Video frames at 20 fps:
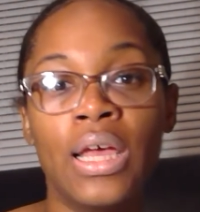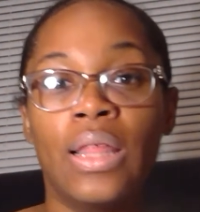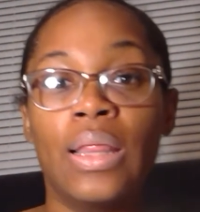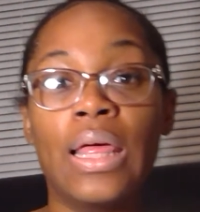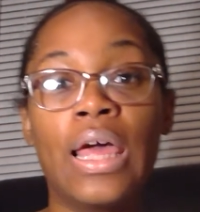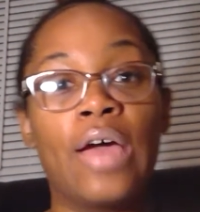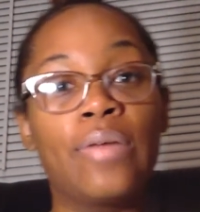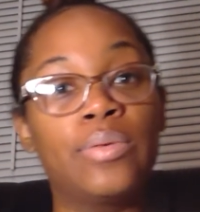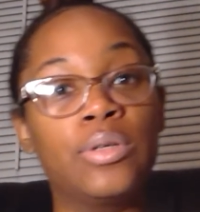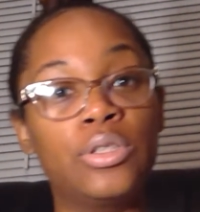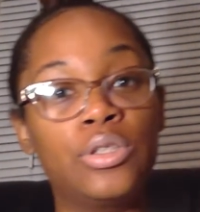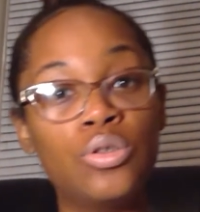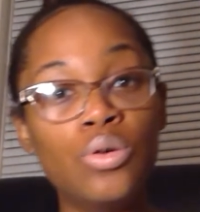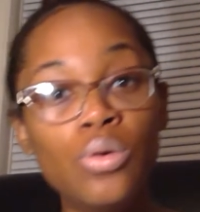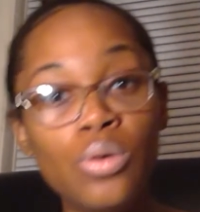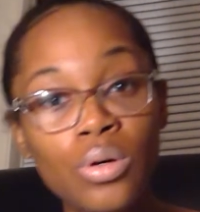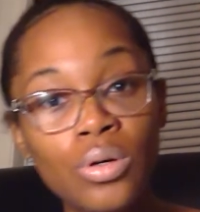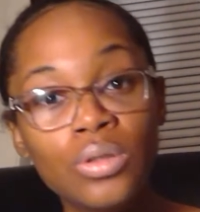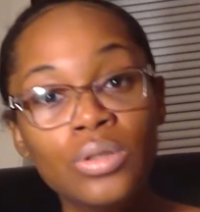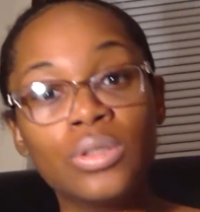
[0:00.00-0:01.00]
They have the
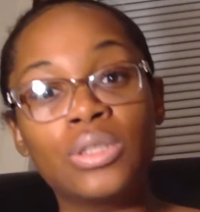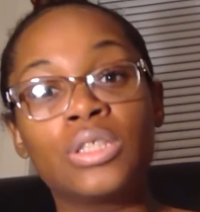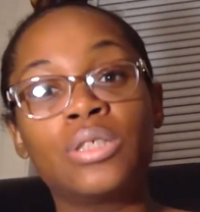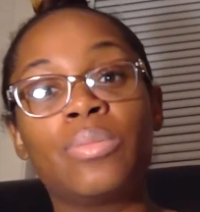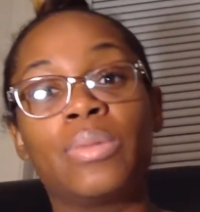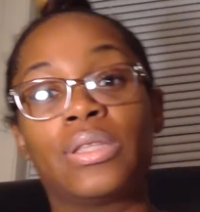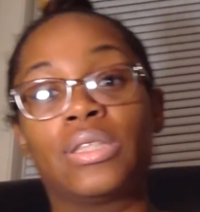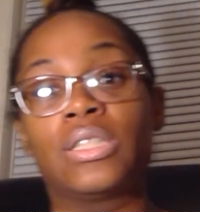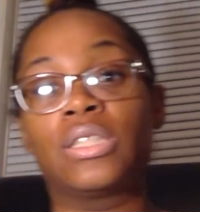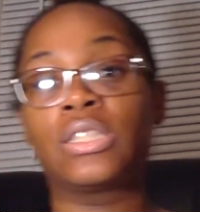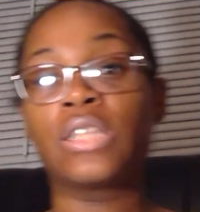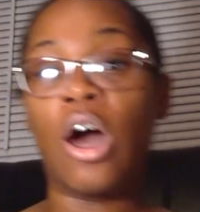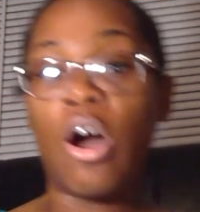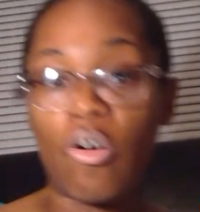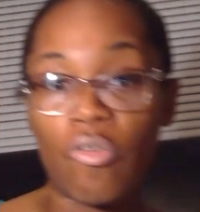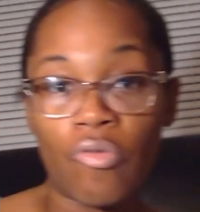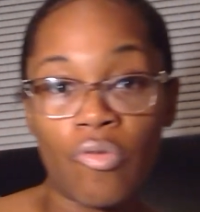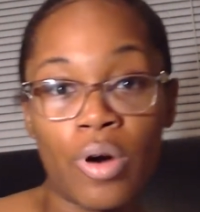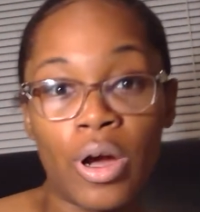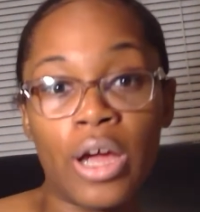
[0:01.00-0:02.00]
tools to make the
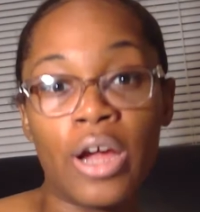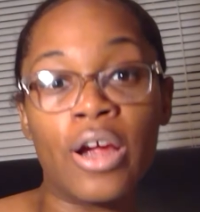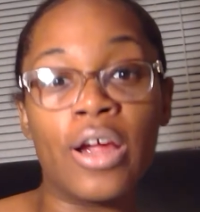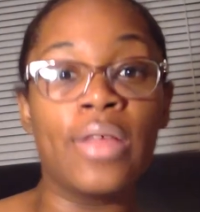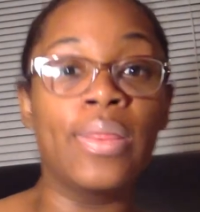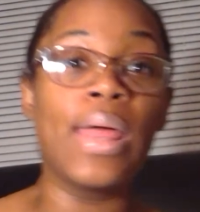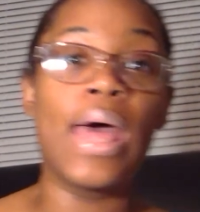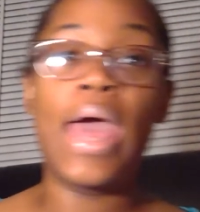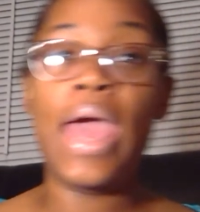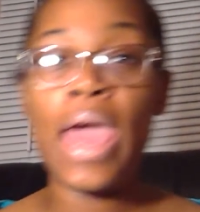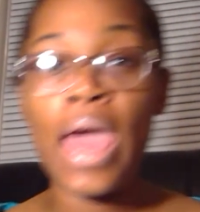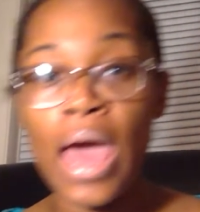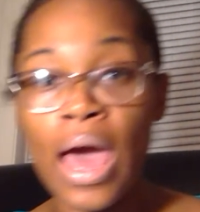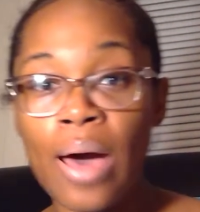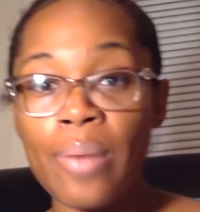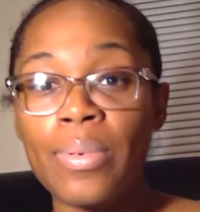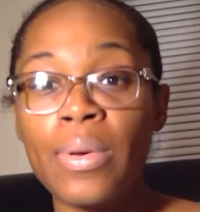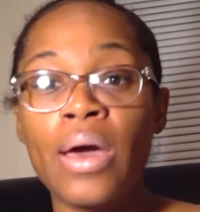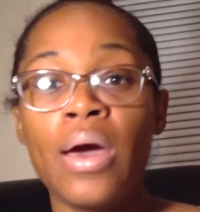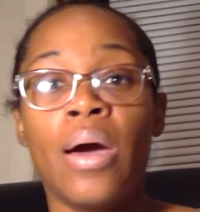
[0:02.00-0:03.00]
software and the
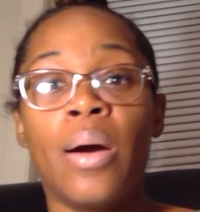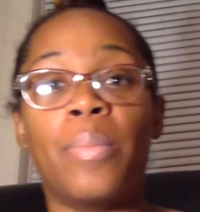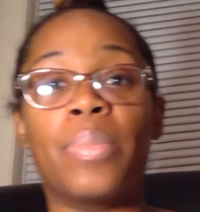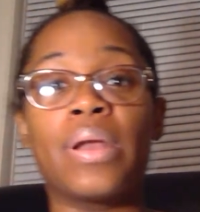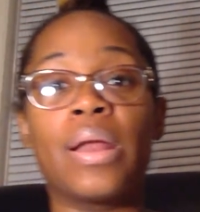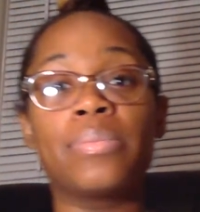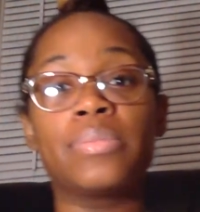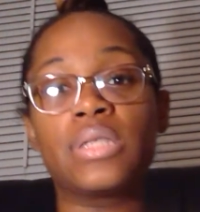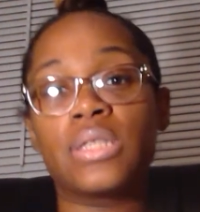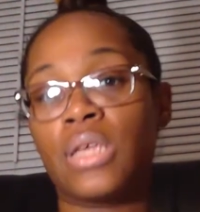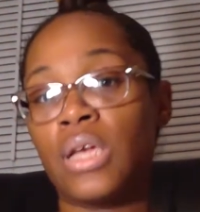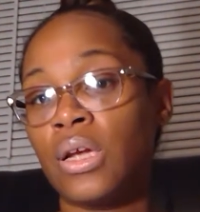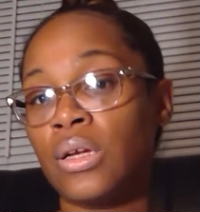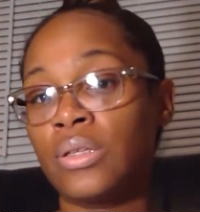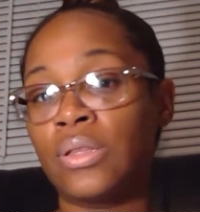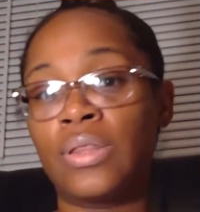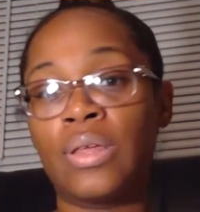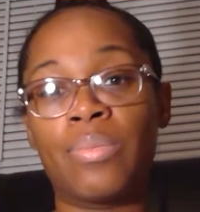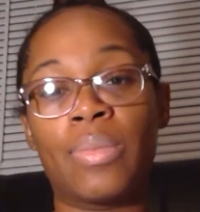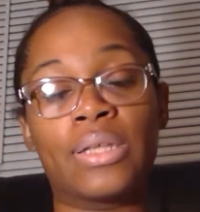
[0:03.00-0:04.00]
app, but I'm scared
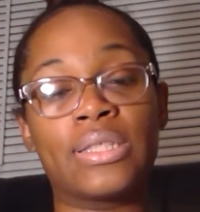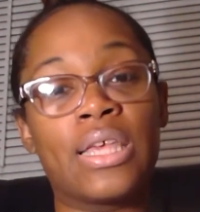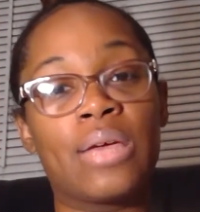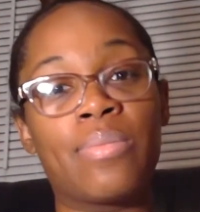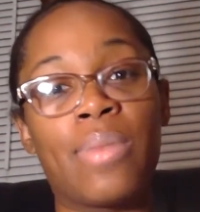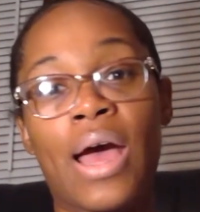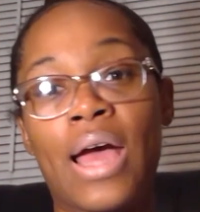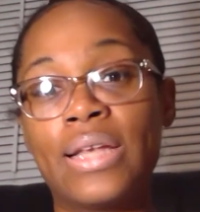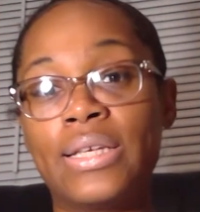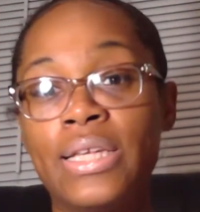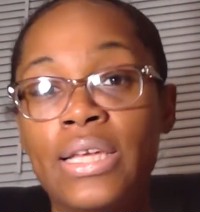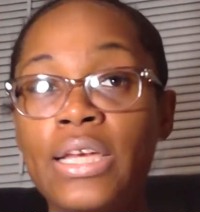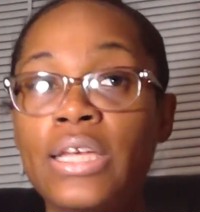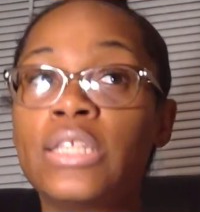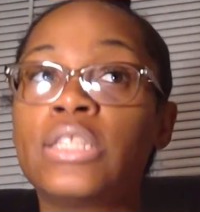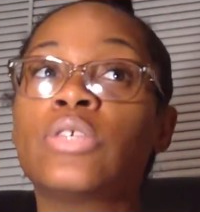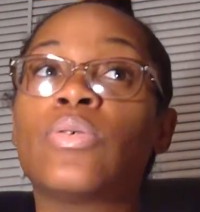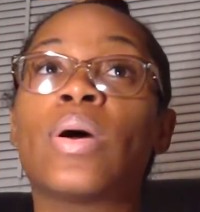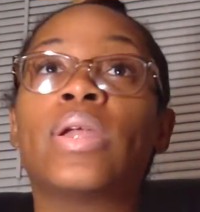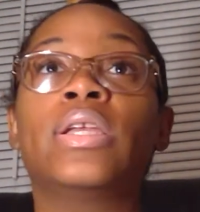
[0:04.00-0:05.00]
that they might take my
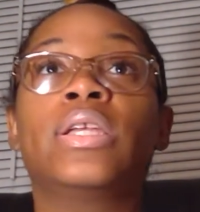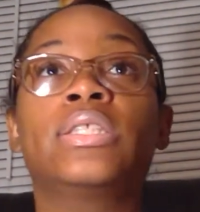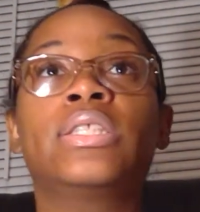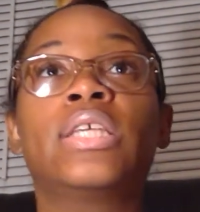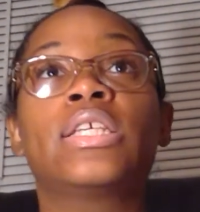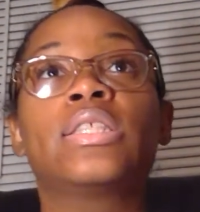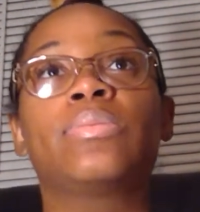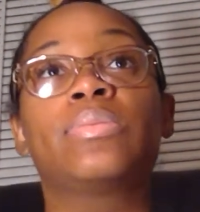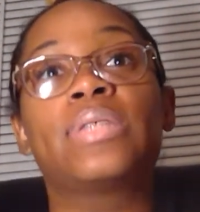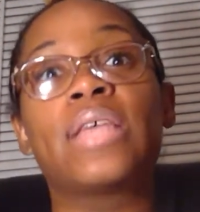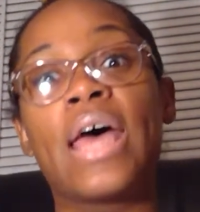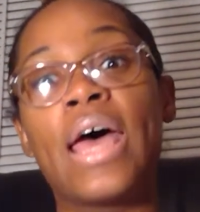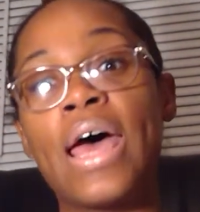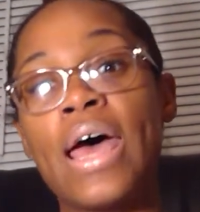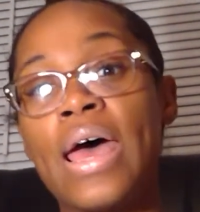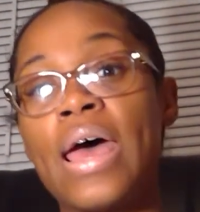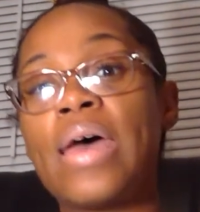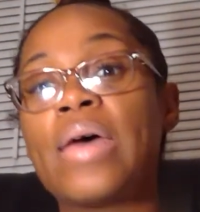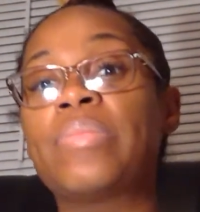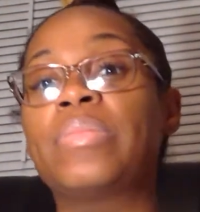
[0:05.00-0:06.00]
ideas. So I need to take some
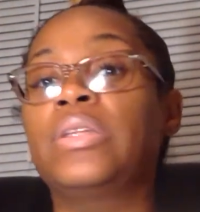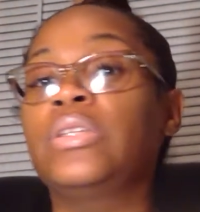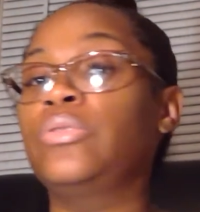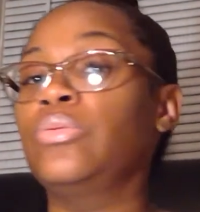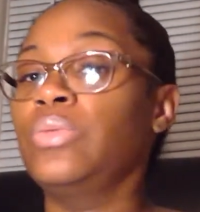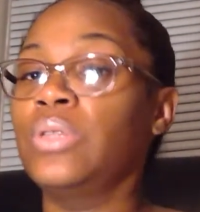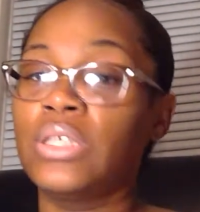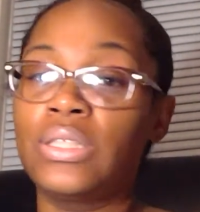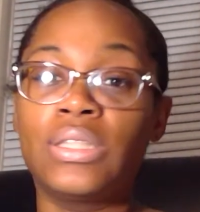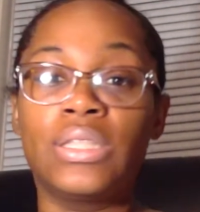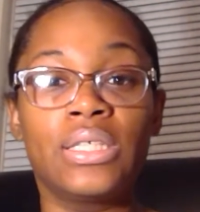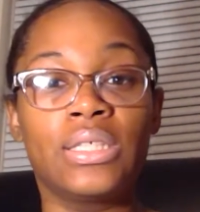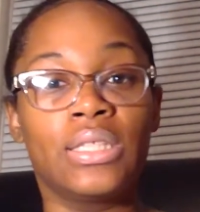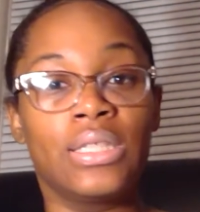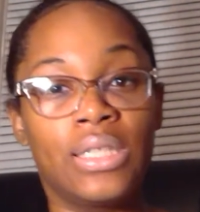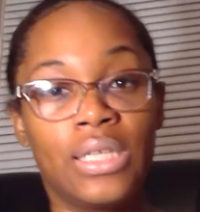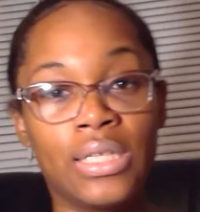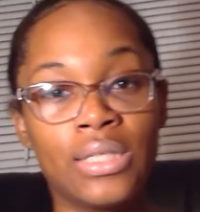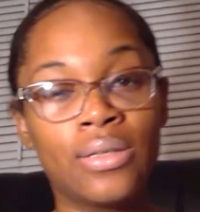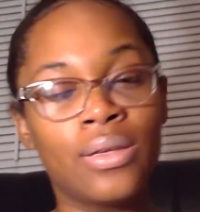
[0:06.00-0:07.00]
time and do this, this,
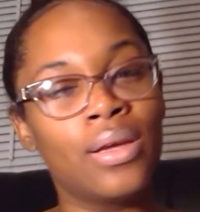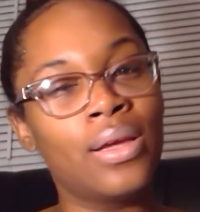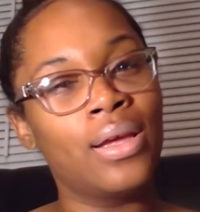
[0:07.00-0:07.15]
and this.